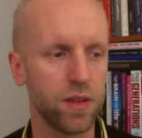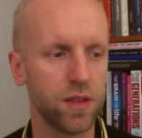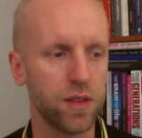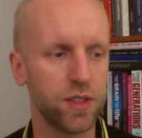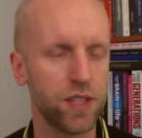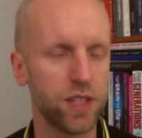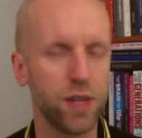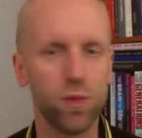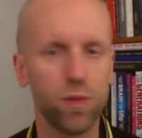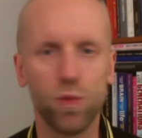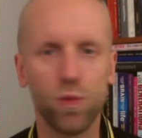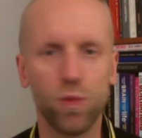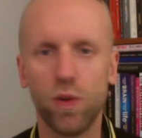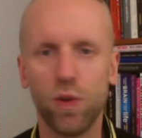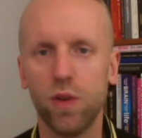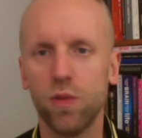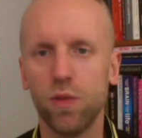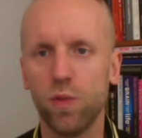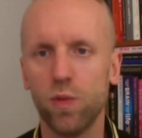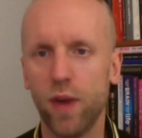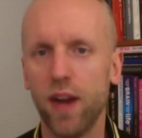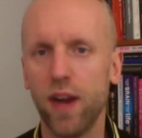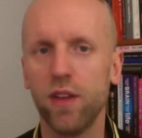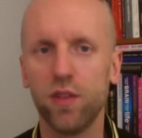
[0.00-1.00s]

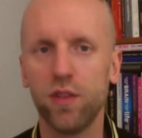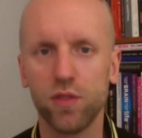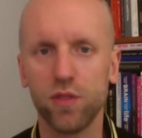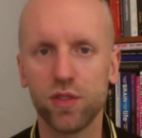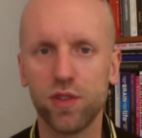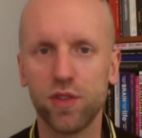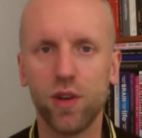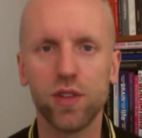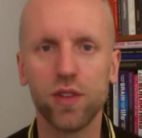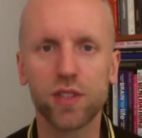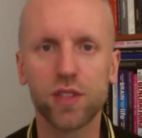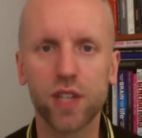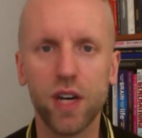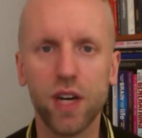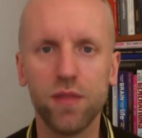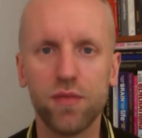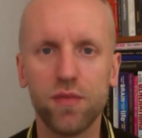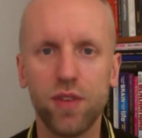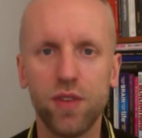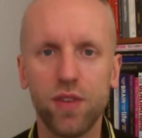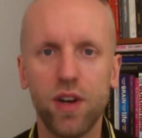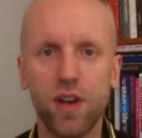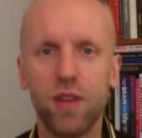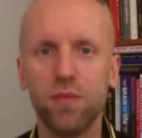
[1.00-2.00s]
where those thoughts come
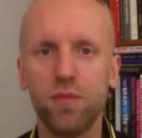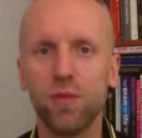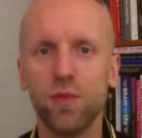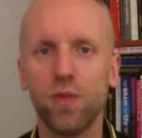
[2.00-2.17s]
from,